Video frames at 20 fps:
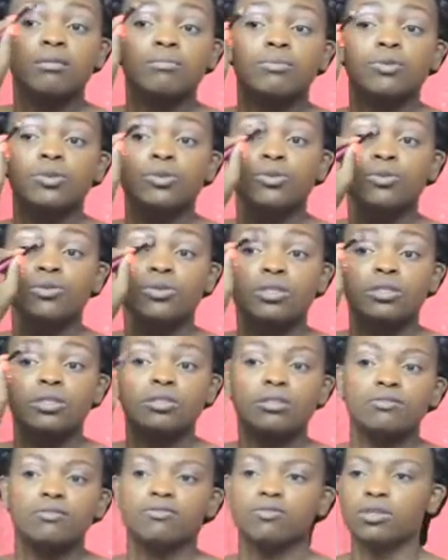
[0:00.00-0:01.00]

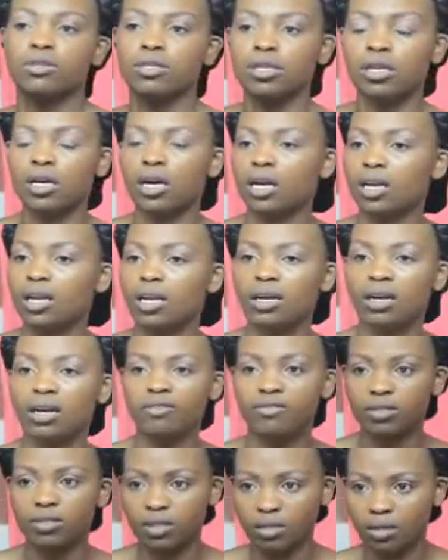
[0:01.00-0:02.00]
beautifully. I
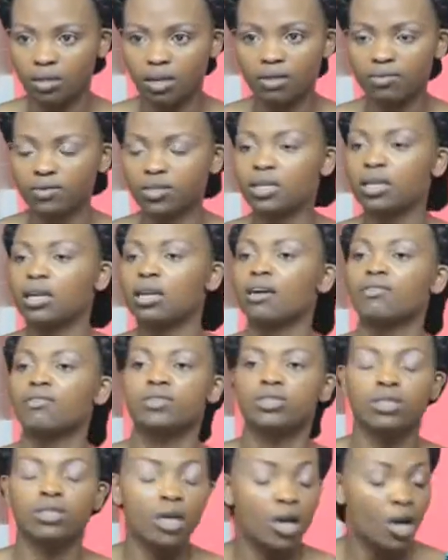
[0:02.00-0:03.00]
love it, love it, love
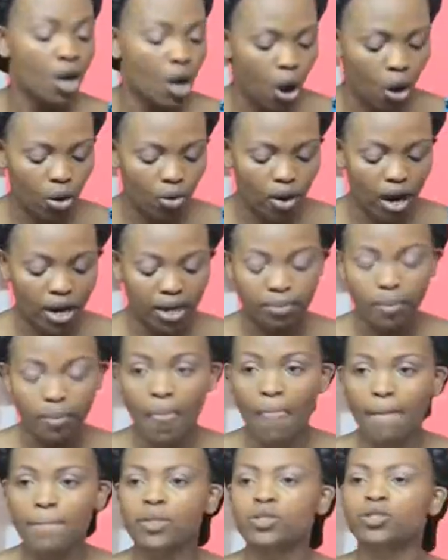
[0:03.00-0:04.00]
it. All right,
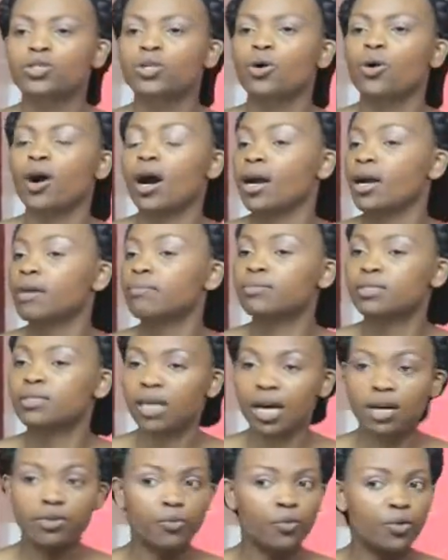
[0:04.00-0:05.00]
so I am
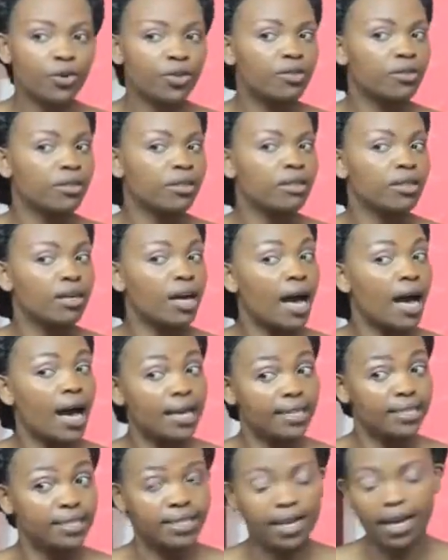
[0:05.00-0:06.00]
done with the
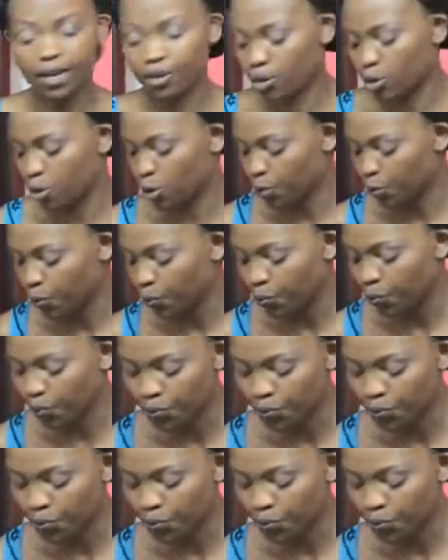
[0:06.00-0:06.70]
eyeshadow.